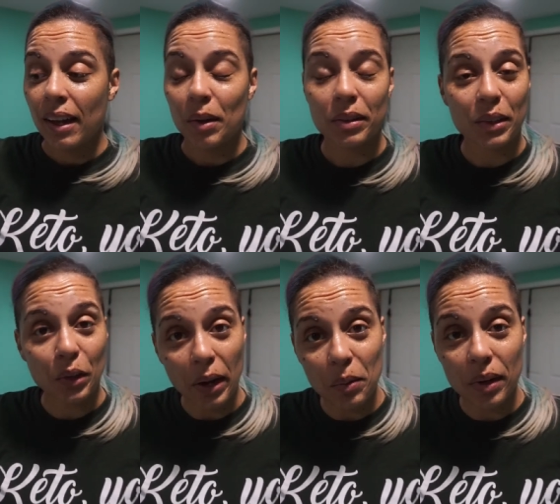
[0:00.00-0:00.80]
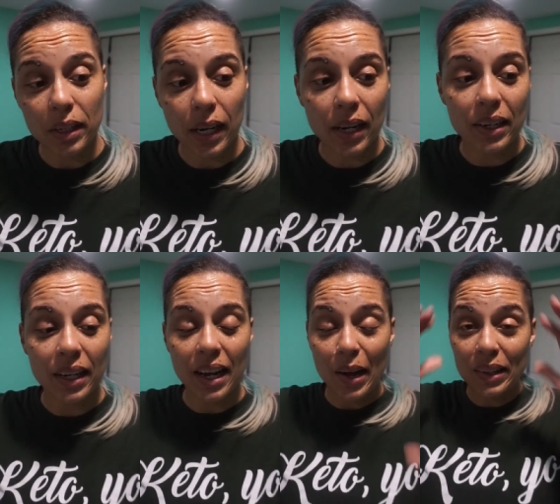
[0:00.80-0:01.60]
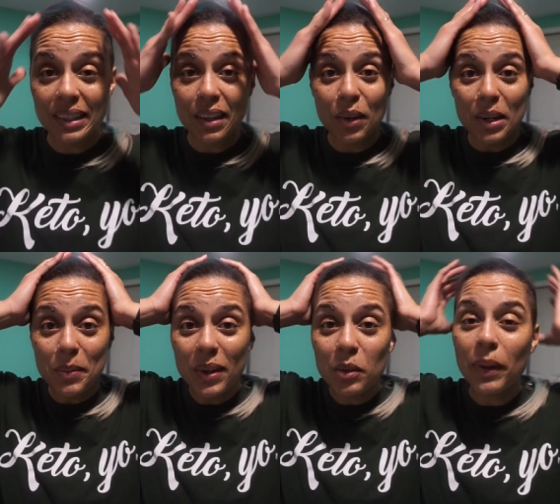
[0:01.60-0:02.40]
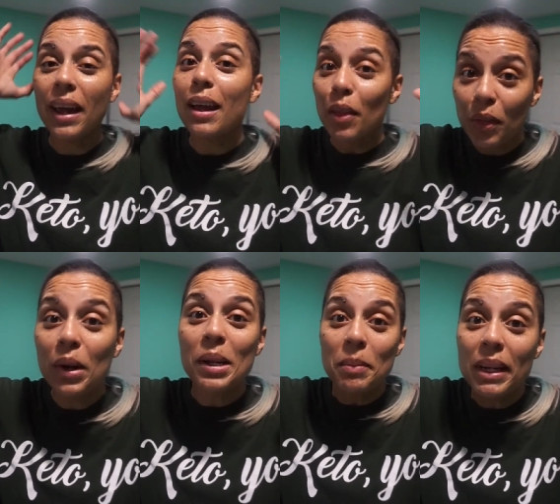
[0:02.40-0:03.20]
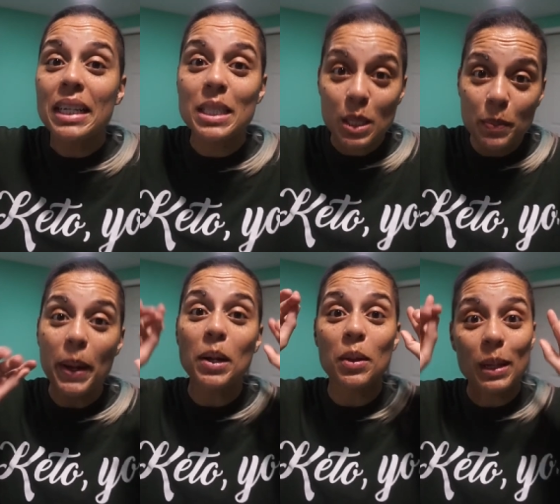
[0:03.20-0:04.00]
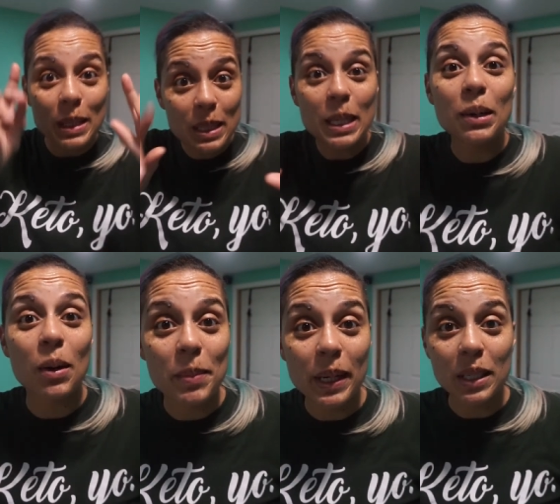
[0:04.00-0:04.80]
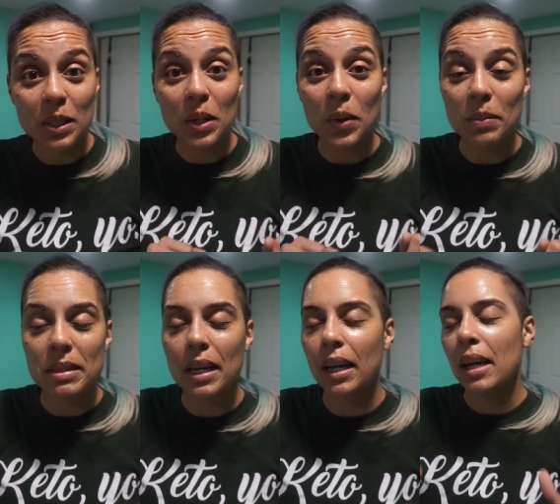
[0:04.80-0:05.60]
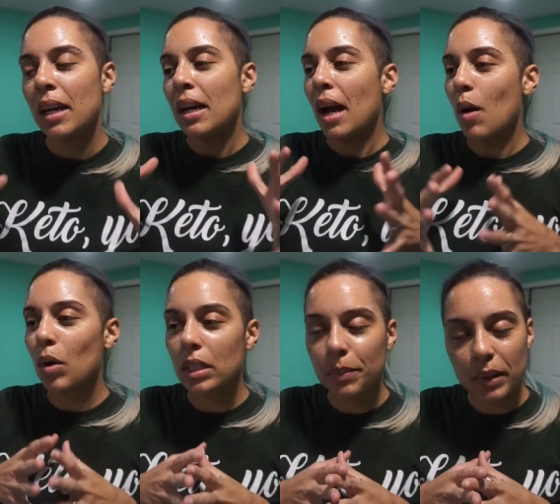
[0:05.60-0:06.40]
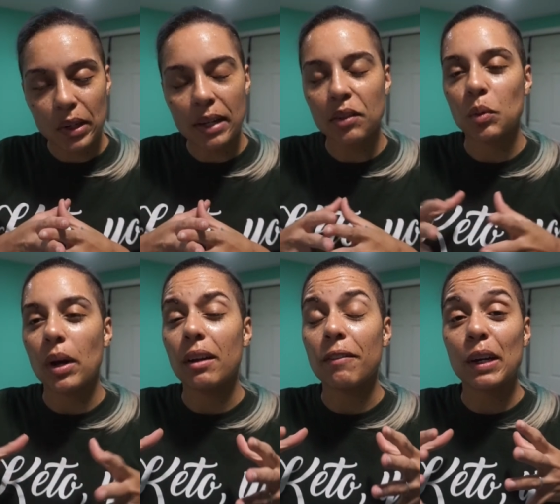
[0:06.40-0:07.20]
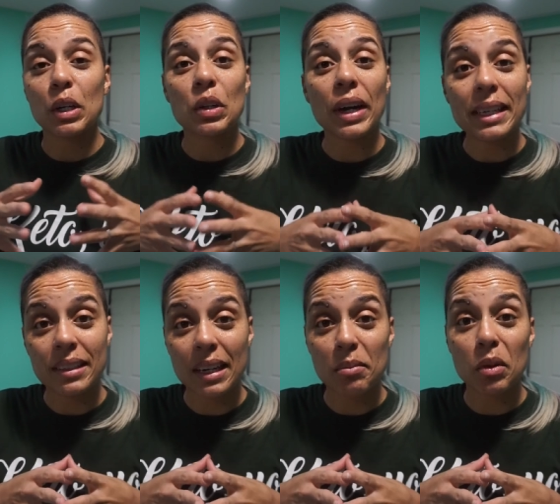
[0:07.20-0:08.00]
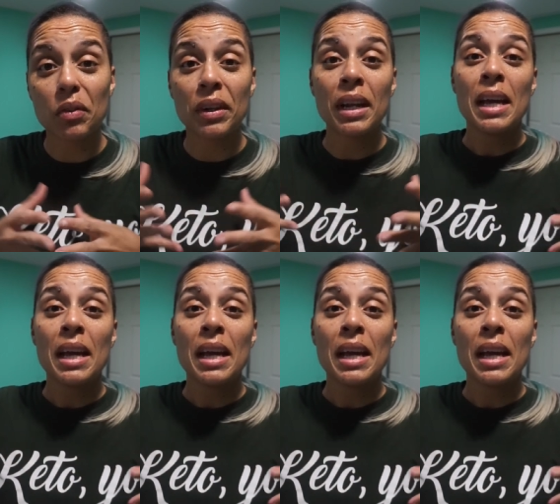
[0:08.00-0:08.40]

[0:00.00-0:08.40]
It was a great workout. I only did 30 minutes, but hey, 30 minutes is better than zero minutes. You know what I'm saying? I worked up a great sweat. It felt great to get moving.